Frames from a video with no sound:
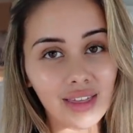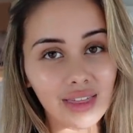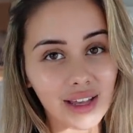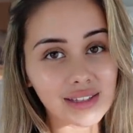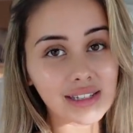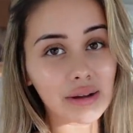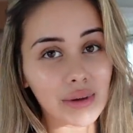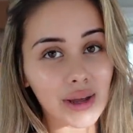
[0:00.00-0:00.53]

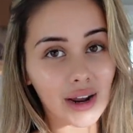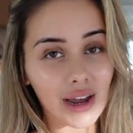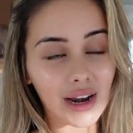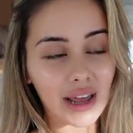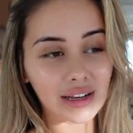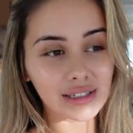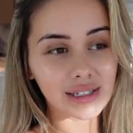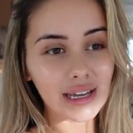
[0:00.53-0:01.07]
that's how my
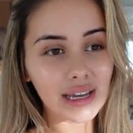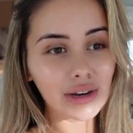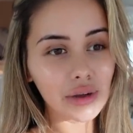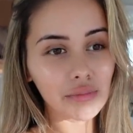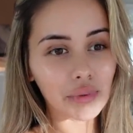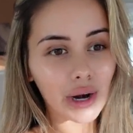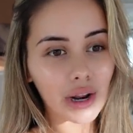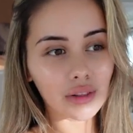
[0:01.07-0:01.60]
night
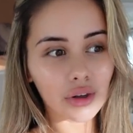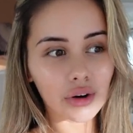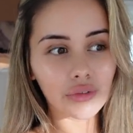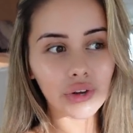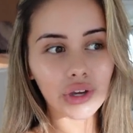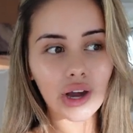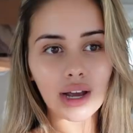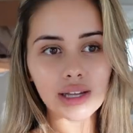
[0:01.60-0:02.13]
ended. But a lot
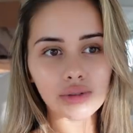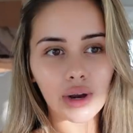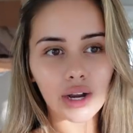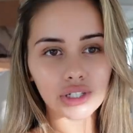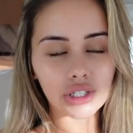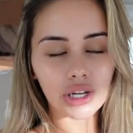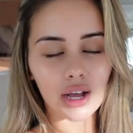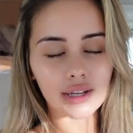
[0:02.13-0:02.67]
of you guys were
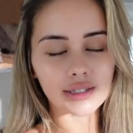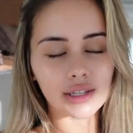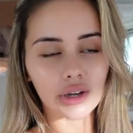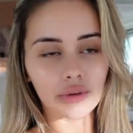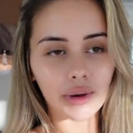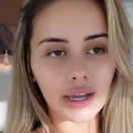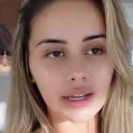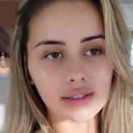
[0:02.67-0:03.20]
actually asking
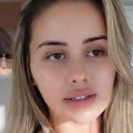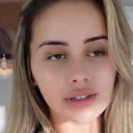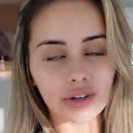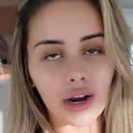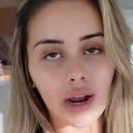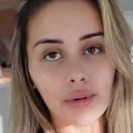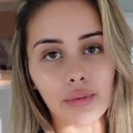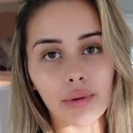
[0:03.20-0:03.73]
on my
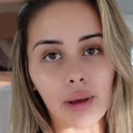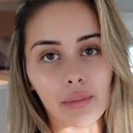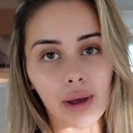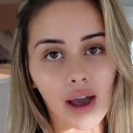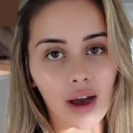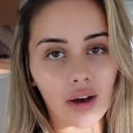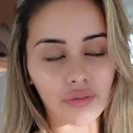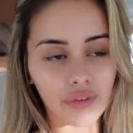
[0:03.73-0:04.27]
Instagram about
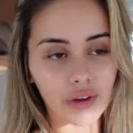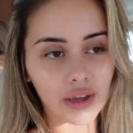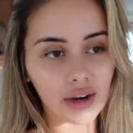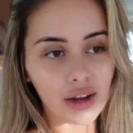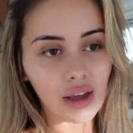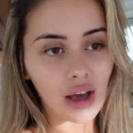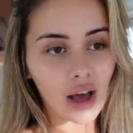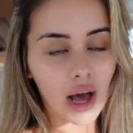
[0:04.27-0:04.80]
my
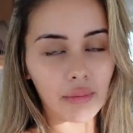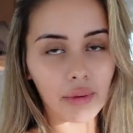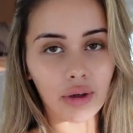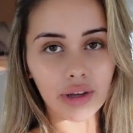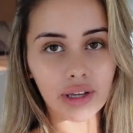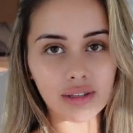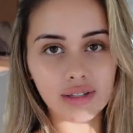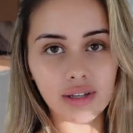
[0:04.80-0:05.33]
outfit.
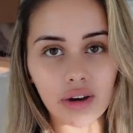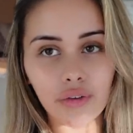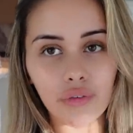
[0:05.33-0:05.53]
I'll insert